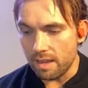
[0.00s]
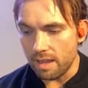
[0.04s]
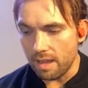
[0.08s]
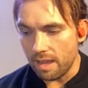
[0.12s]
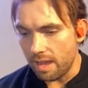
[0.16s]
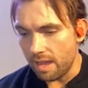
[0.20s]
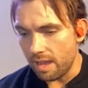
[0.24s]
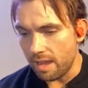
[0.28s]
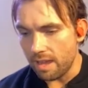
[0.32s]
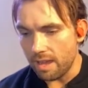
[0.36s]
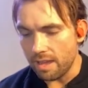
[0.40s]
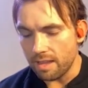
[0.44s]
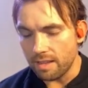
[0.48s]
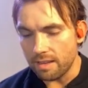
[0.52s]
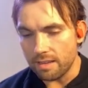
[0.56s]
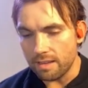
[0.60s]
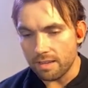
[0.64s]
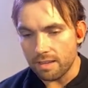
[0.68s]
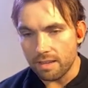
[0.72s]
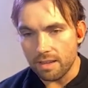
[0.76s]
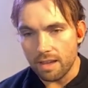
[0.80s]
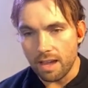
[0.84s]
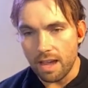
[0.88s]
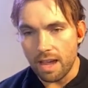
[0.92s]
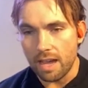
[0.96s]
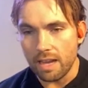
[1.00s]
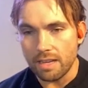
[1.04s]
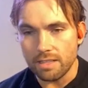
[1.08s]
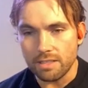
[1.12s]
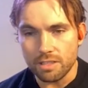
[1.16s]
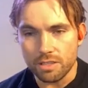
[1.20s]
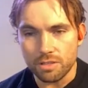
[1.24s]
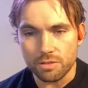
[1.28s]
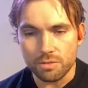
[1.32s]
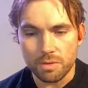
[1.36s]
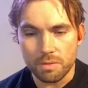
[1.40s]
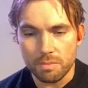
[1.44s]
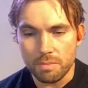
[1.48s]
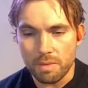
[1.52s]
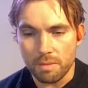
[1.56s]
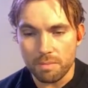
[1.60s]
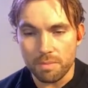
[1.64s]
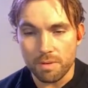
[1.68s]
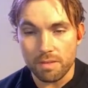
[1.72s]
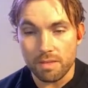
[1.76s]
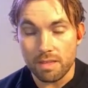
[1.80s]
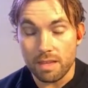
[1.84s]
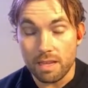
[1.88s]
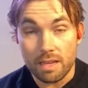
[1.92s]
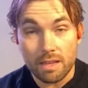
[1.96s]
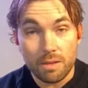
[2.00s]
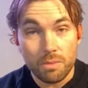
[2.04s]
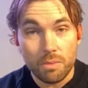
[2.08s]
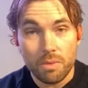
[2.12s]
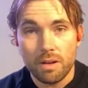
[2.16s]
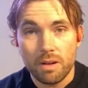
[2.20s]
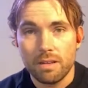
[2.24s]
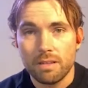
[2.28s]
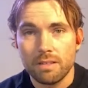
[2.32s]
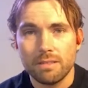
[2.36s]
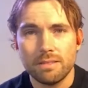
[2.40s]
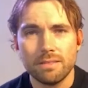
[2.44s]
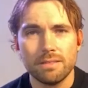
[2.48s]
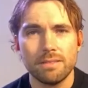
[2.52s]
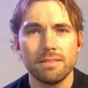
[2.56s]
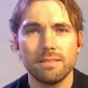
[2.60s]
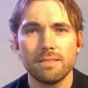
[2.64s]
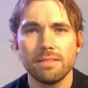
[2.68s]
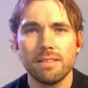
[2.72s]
And I just remember thinking, well,